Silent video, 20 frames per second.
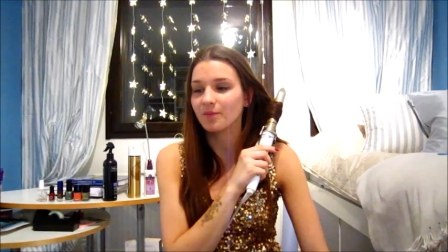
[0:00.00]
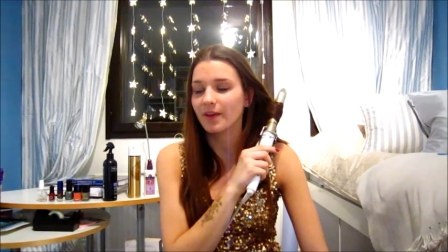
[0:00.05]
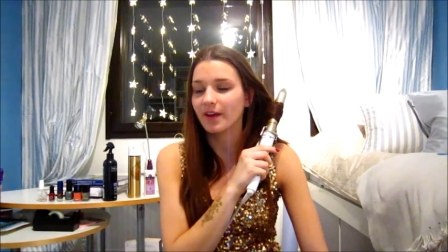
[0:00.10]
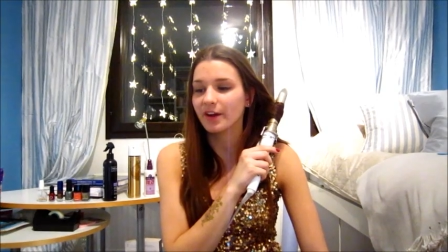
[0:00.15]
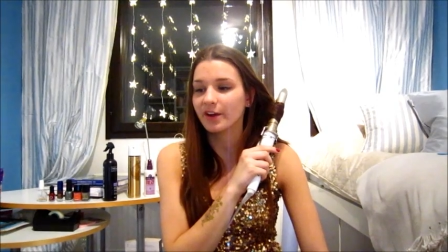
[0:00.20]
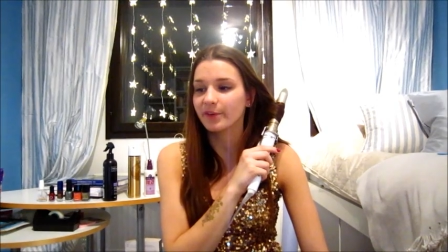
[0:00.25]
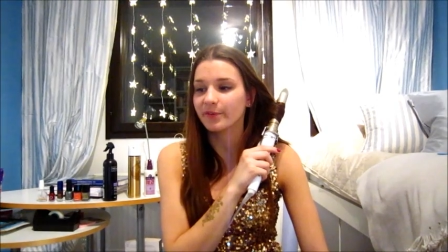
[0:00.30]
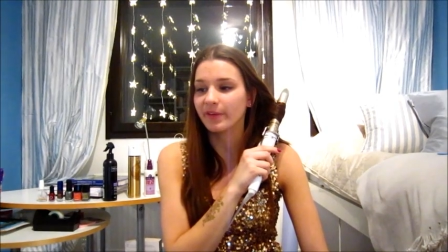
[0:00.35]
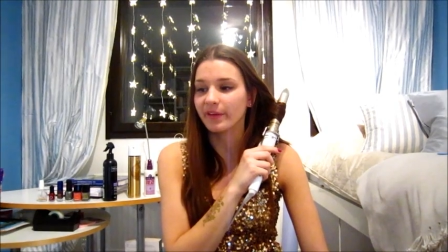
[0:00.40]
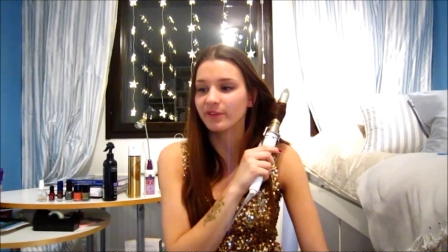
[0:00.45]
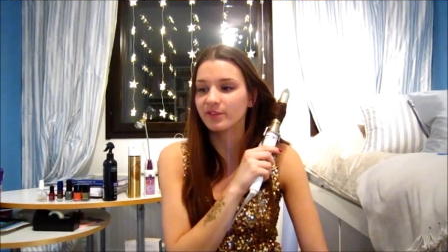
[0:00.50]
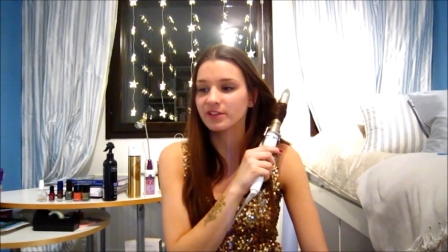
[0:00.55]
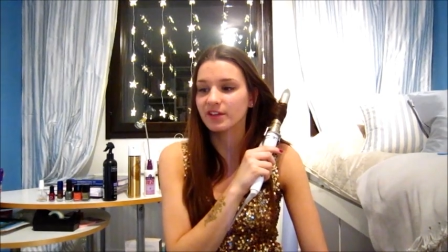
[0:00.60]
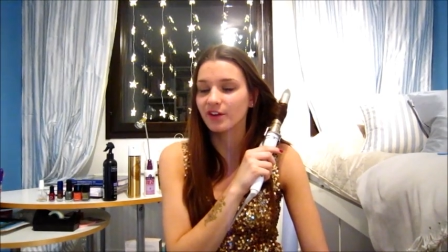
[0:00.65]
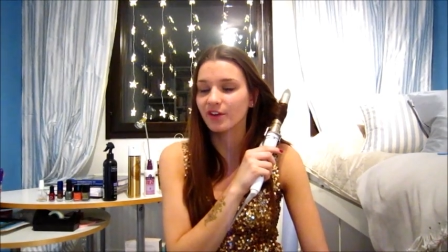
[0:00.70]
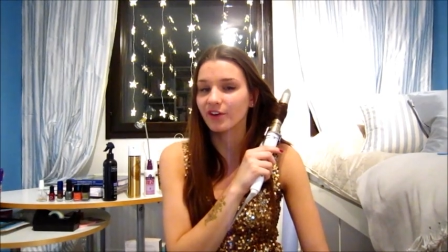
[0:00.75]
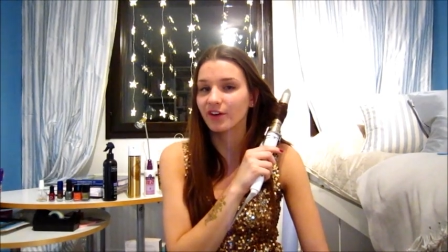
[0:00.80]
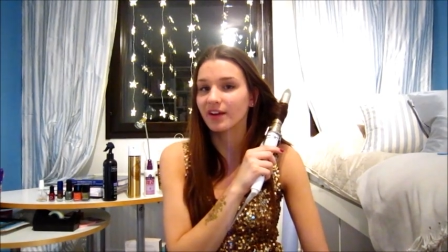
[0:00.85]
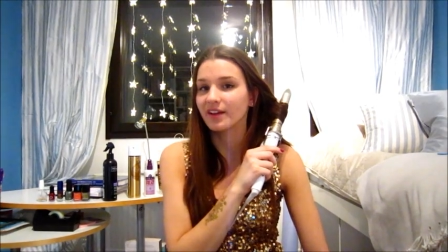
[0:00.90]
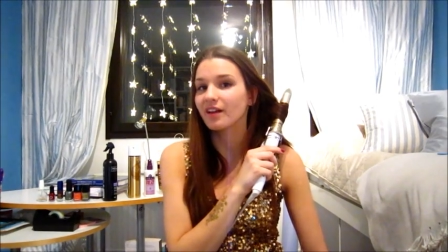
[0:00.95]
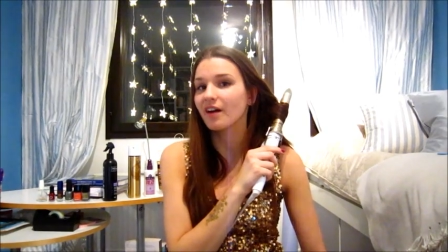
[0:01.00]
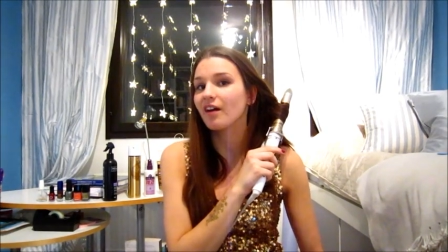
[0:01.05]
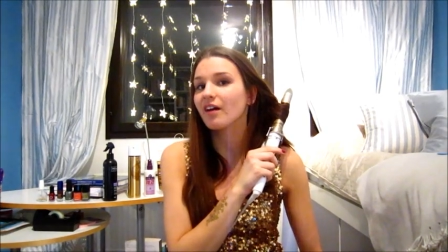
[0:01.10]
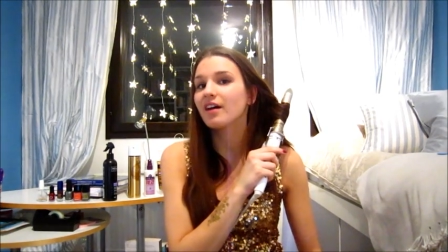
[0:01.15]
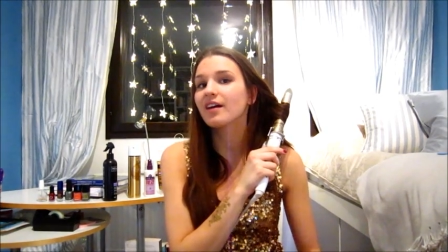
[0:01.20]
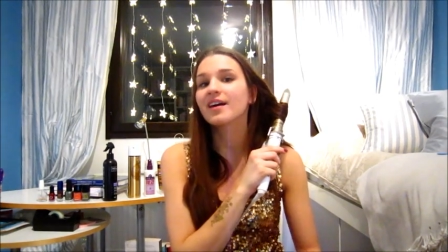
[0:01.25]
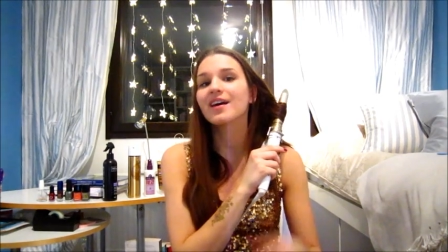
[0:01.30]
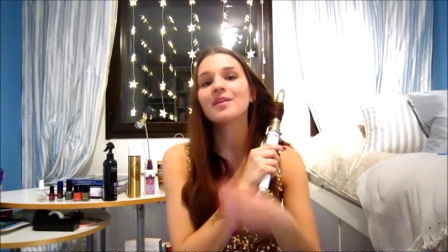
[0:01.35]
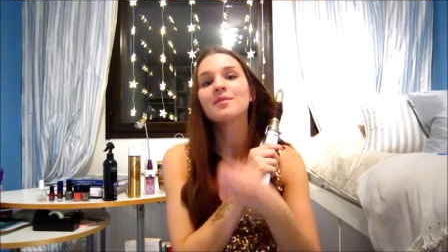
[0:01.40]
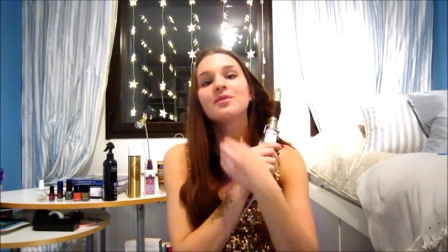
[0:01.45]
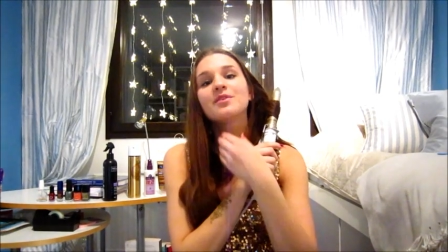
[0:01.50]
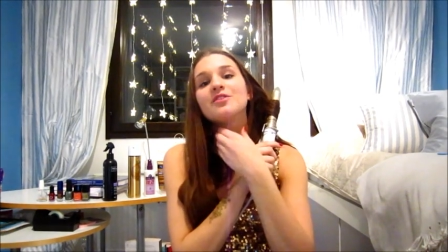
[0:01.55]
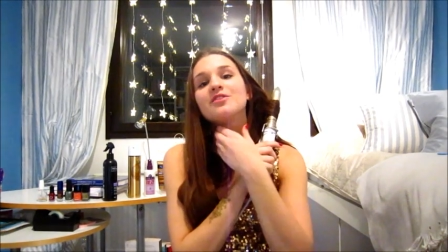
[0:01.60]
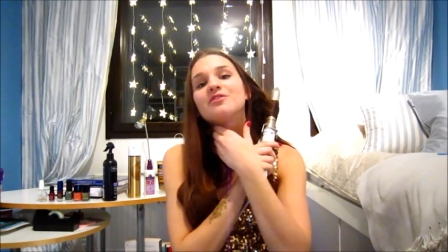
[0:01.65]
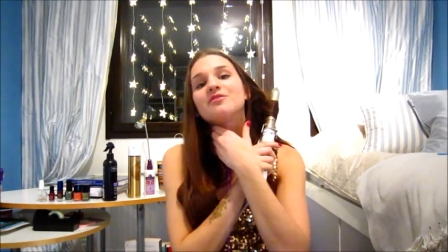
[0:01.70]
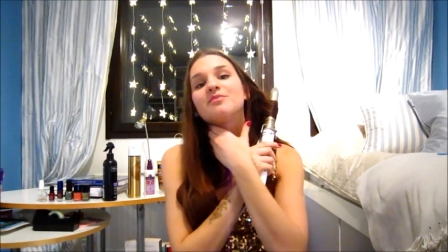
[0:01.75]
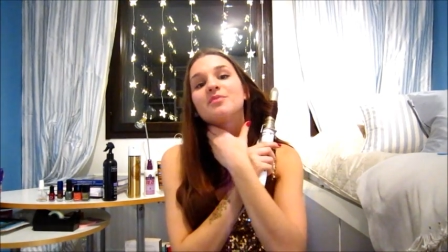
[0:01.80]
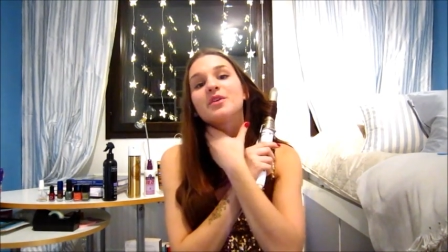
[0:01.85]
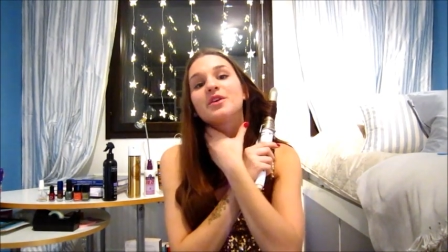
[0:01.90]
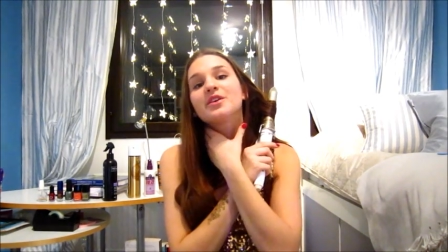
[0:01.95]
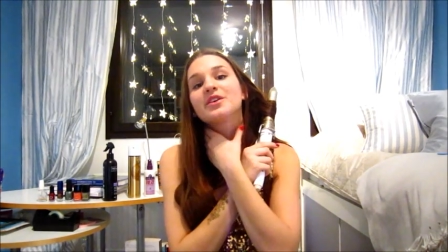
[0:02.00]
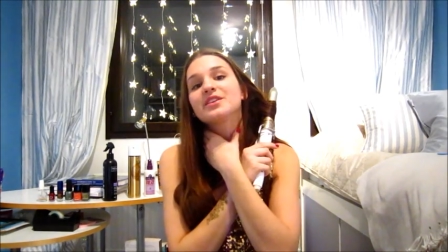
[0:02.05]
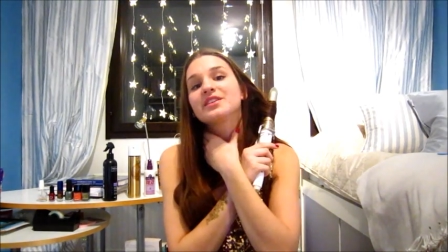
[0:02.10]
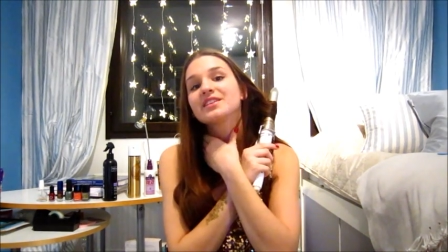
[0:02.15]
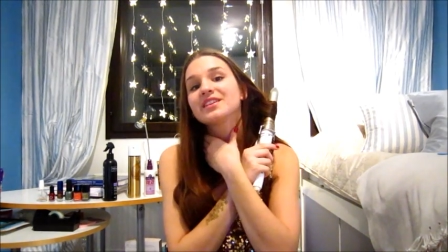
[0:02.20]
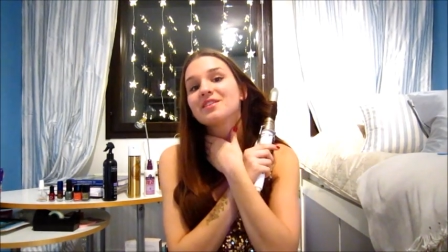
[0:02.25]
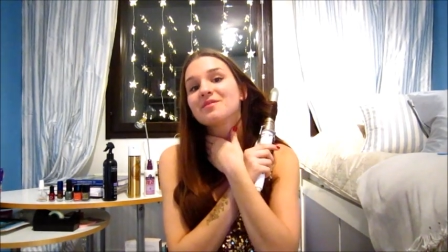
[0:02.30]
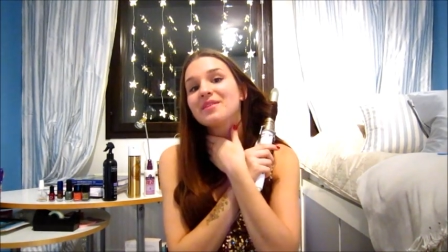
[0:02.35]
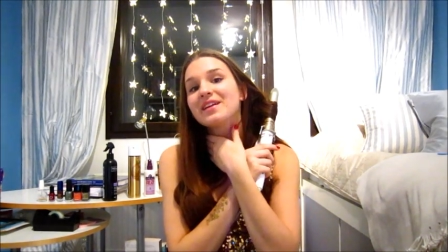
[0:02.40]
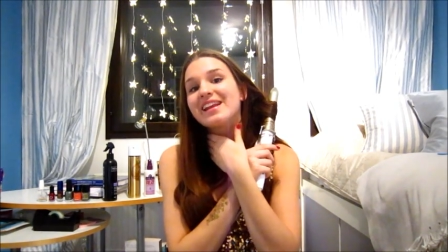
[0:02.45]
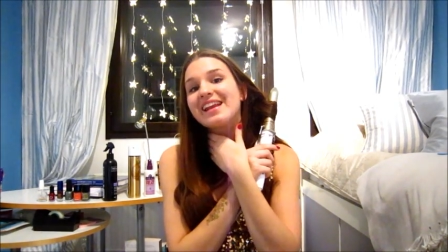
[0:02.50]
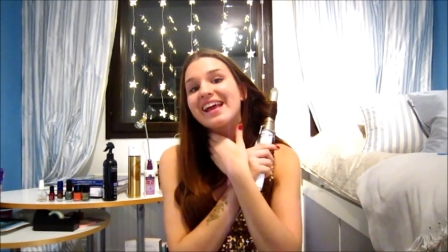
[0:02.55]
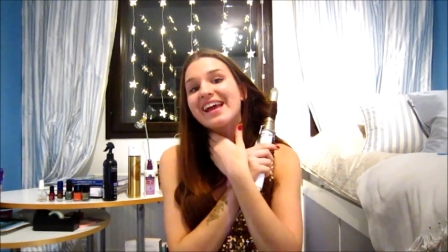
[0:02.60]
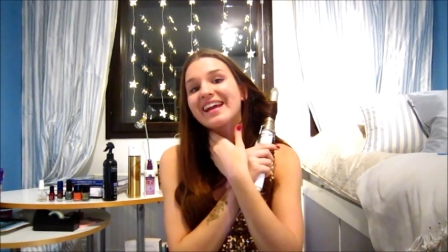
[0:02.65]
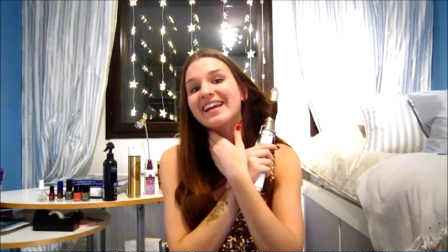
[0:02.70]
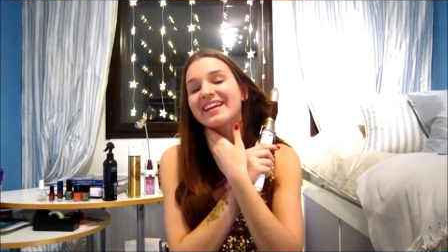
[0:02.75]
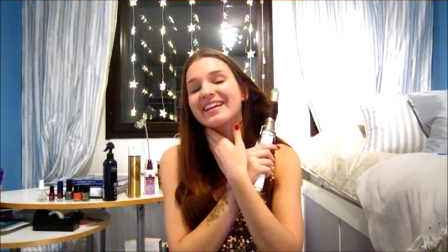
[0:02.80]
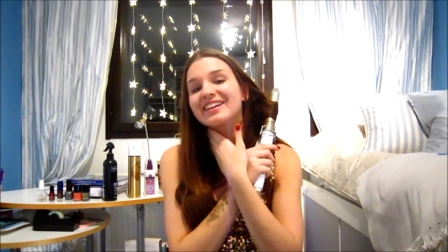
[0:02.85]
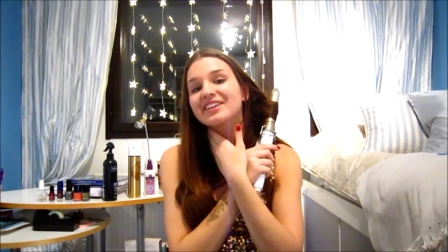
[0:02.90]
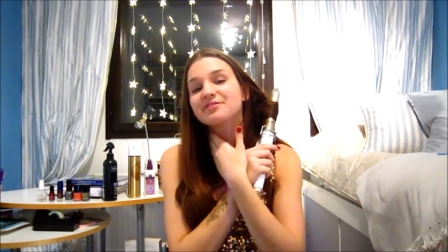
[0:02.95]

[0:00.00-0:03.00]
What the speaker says: my hair when I was younger, I got a couple of burns on my neck.